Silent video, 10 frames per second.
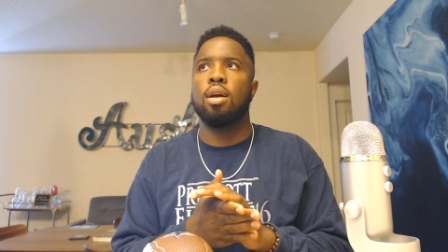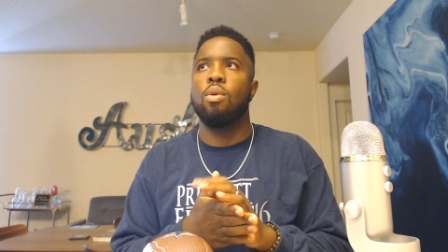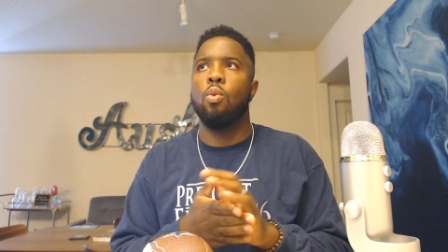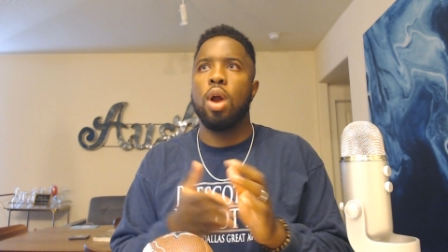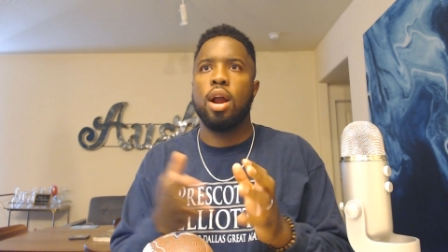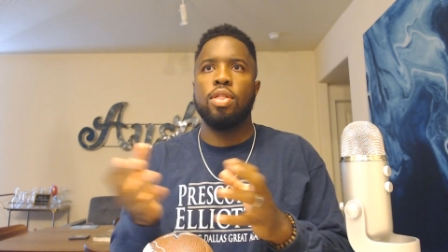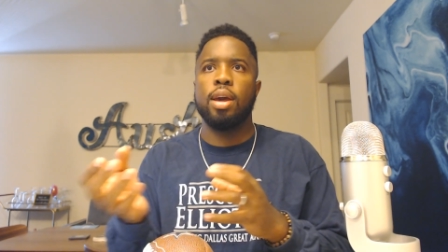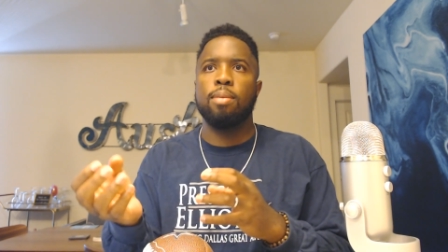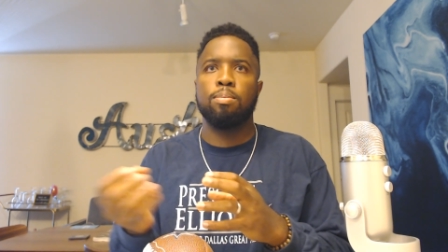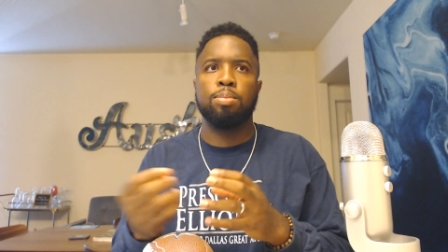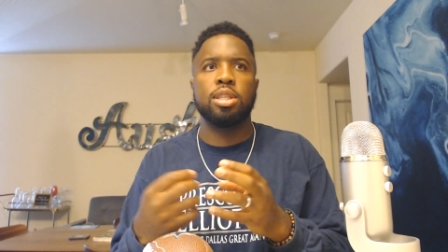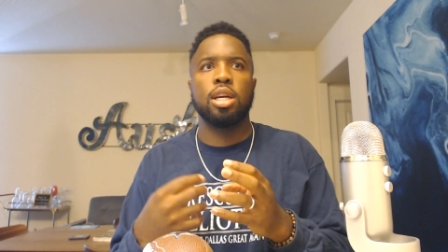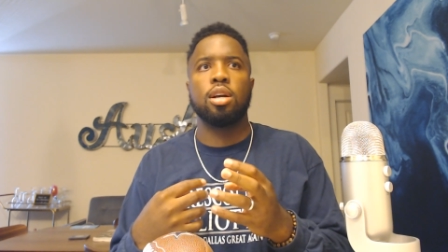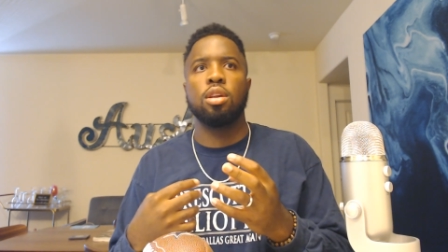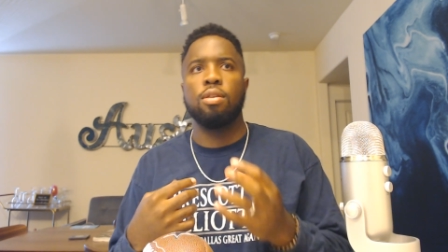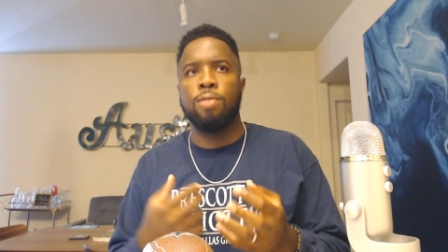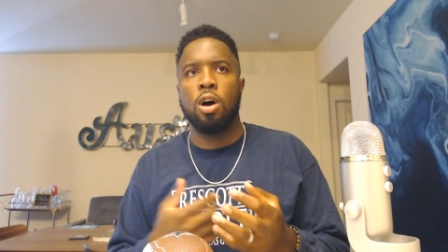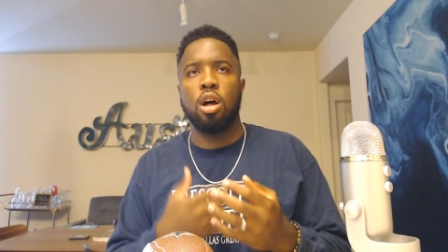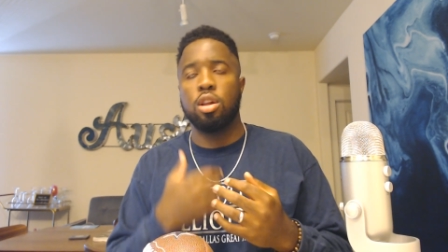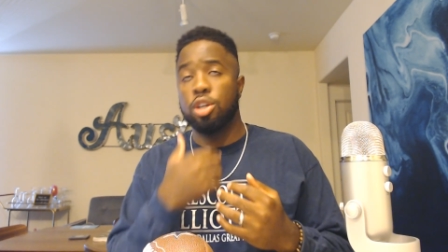Where they particularly
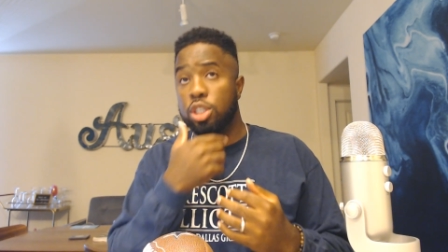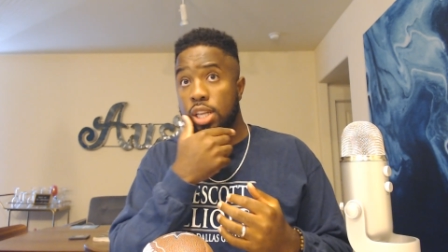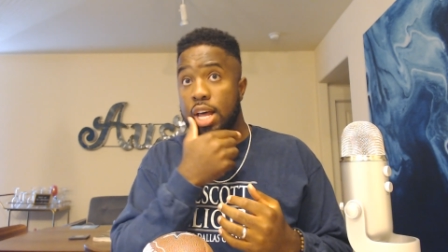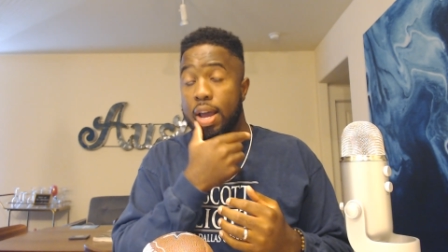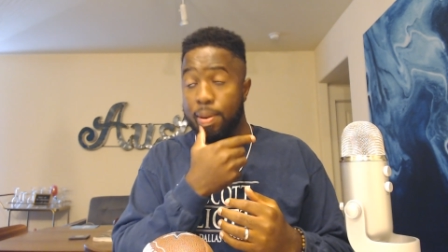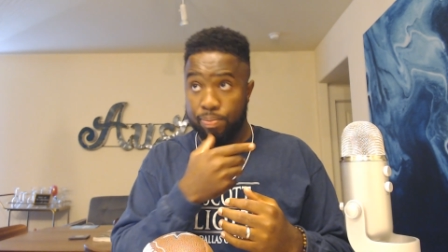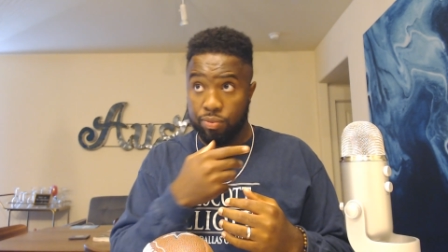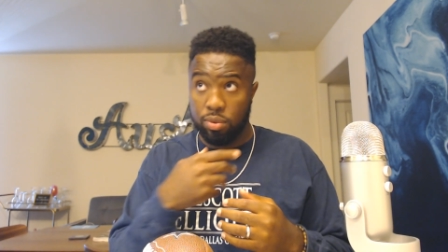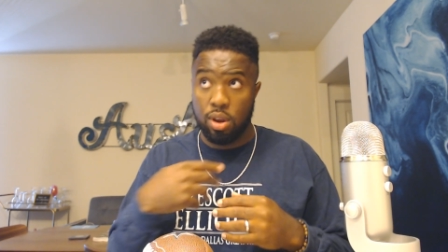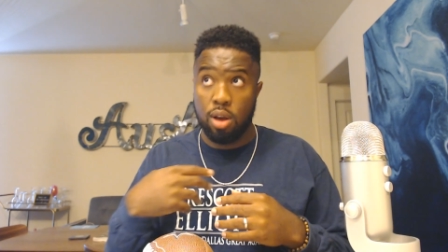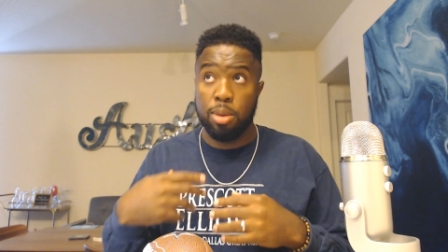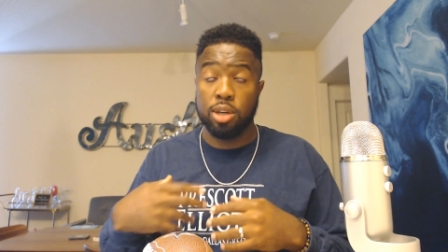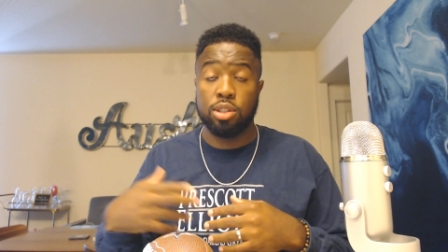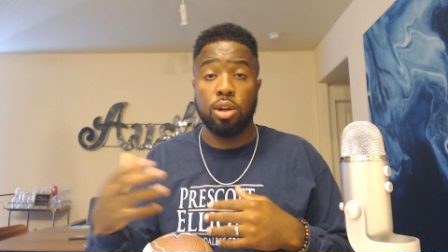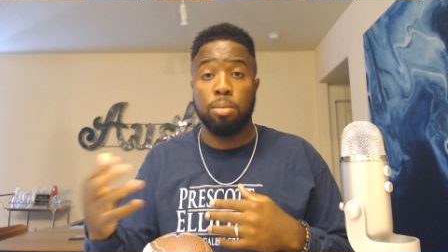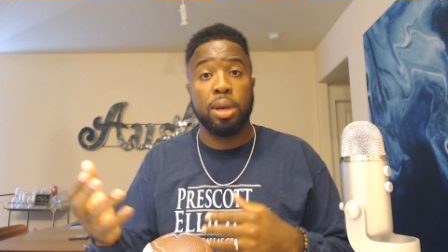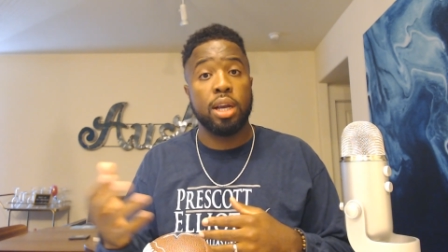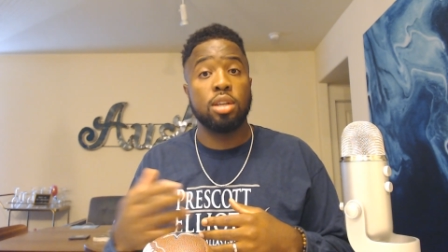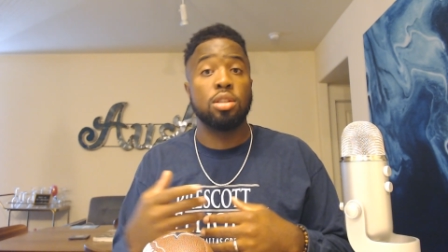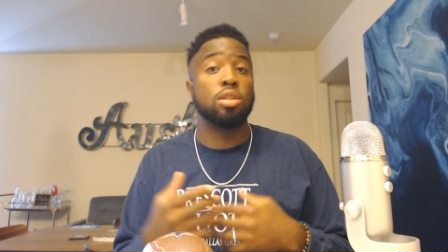fall or slot amongst their
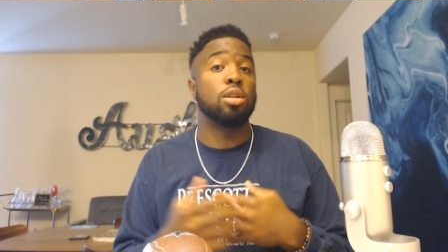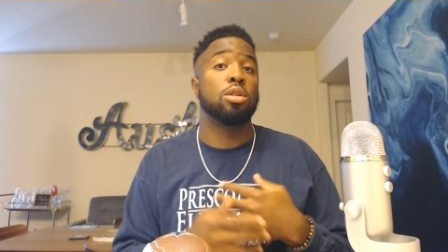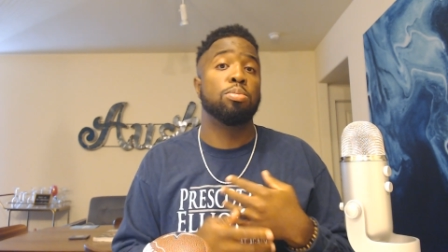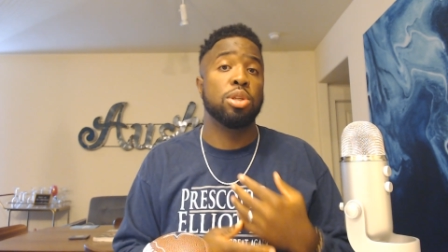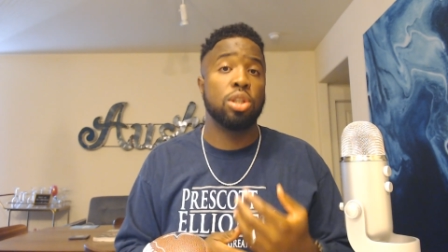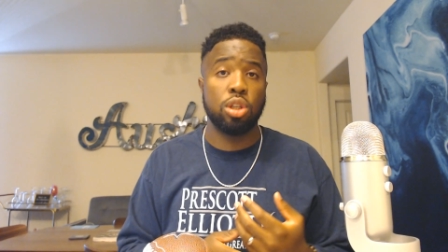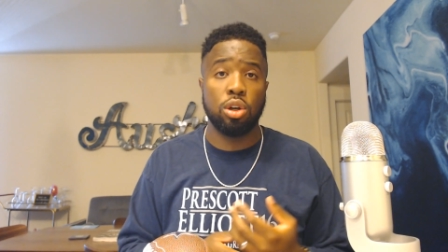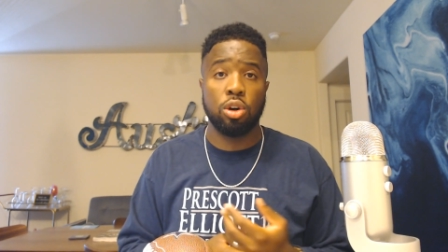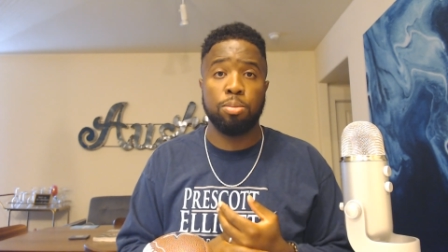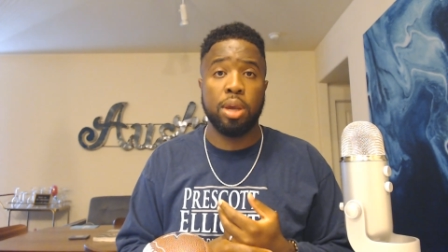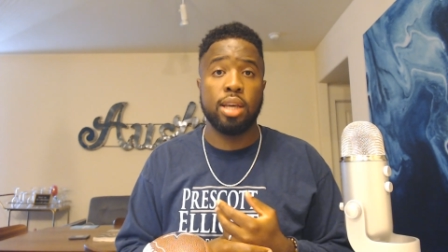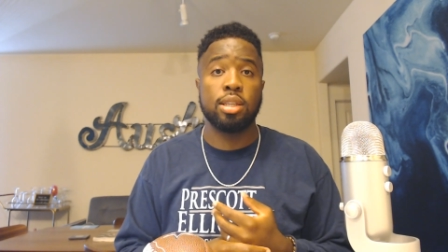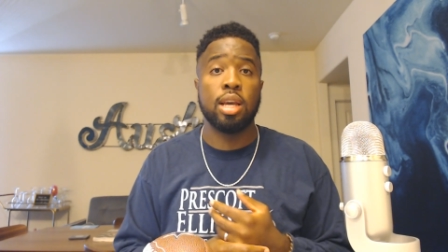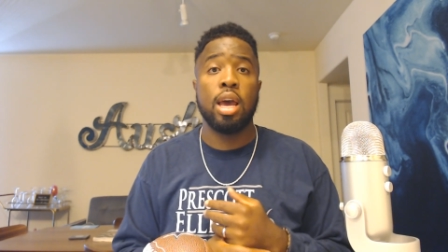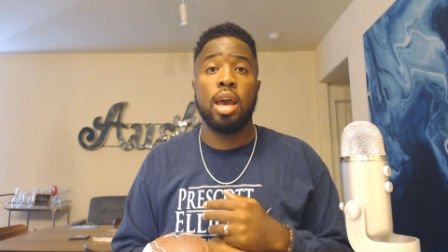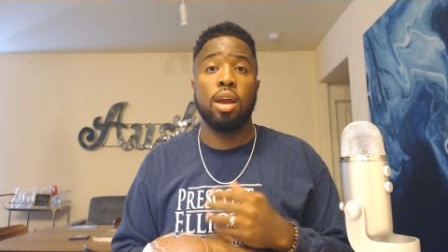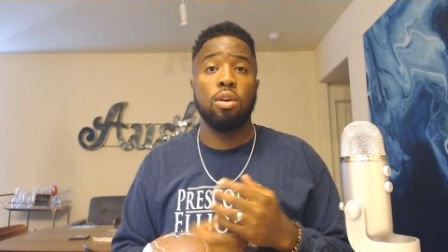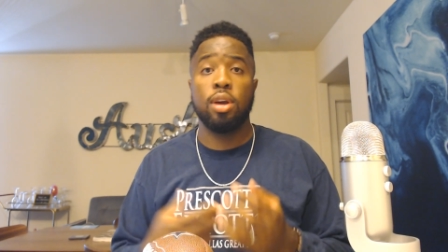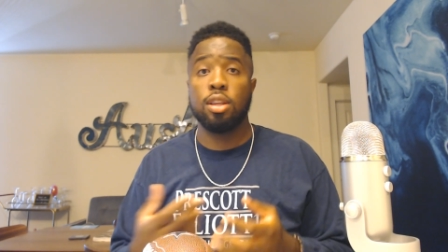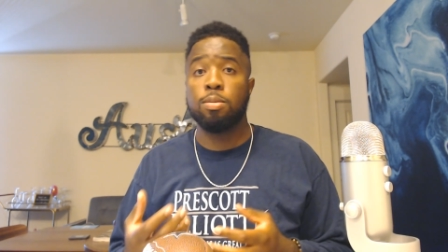peers in terms of position groupings and who
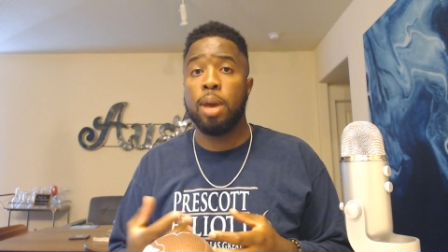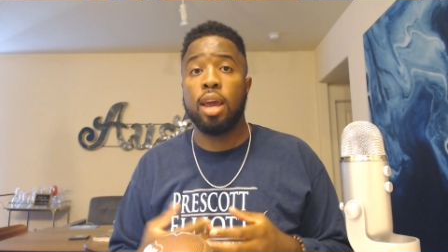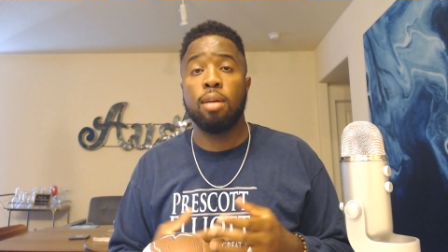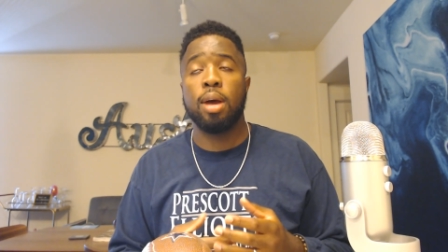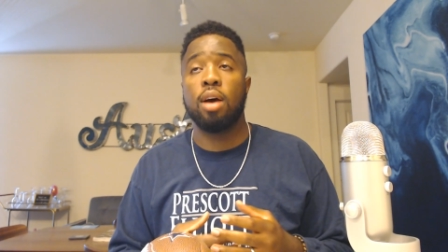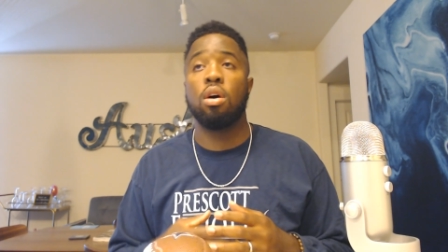gets paid them out,